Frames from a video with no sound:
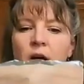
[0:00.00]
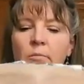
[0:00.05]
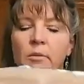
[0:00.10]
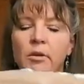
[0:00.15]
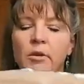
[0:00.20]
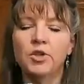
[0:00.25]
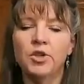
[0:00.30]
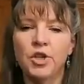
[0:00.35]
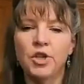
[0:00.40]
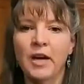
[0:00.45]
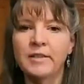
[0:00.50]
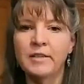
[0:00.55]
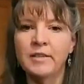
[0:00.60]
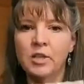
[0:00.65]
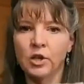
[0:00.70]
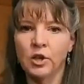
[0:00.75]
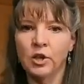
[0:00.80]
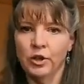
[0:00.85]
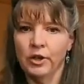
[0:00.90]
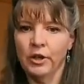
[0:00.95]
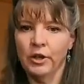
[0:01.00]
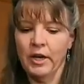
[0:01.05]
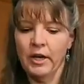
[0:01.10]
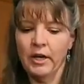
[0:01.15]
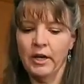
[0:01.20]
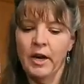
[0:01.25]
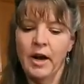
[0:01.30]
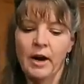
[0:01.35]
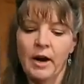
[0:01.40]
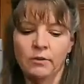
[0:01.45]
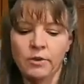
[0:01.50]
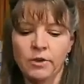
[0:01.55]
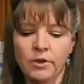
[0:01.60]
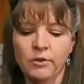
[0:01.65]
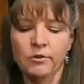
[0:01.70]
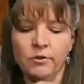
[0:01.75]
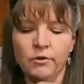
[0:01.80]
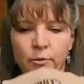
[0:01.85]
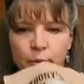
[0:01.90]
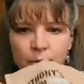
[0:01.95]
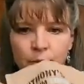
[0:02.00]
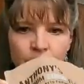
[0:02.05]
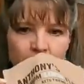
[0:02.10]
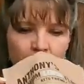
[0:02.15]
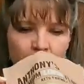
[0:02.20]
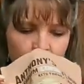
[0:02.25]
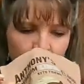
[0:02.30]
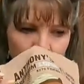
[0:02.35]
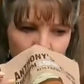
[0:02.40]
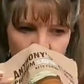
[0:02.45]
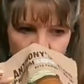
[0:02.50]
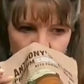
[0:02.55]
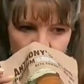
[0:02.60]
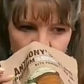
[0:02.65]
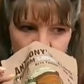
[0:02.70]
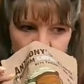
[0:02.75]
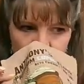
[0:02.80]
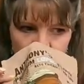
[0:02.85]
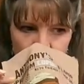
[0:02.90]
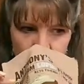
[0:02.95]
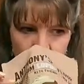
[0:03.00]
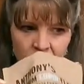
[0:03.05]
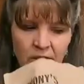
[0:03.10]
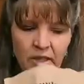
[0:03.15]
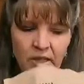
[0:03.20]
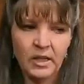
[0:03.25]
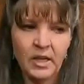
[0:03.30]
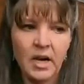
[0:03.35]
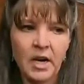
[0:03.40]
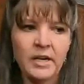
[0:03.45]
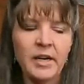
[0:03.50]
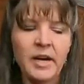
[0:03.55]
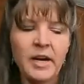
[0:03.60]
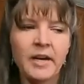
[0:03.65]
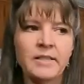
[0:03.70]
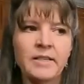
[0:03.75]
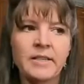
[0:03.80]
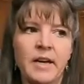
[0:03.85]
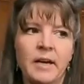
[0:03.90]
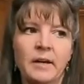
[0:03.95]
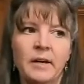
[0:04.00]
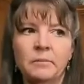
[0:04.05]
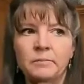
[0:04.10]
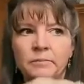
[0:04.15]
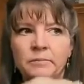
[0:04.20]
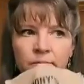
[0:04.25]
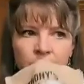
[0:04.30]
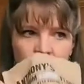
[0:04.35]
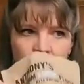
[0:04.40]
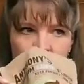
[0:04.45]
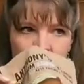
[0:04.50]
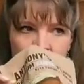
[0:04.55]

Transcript: am just learning how to use lupin Flour, it kind of has a,